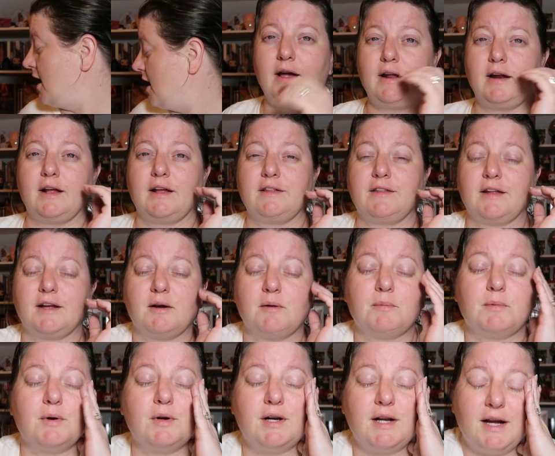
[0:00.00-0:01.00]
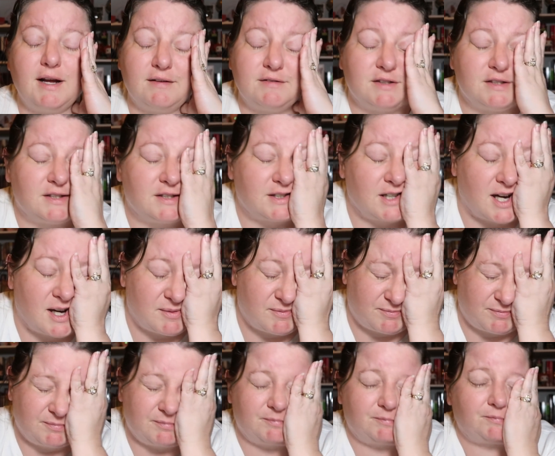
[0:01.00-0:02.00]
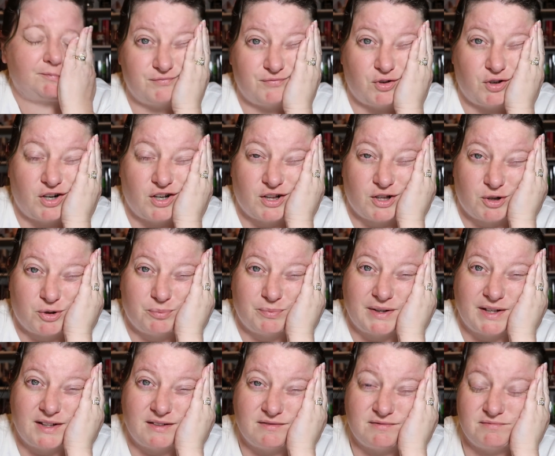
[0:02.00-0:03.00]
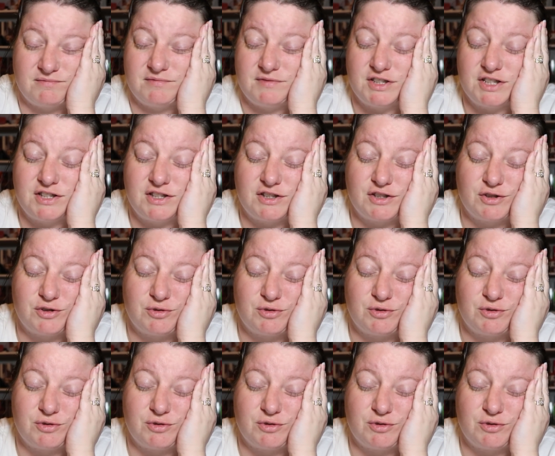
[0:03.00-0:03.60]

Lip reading: And I think I'm going to have to stop for a little bit. Just a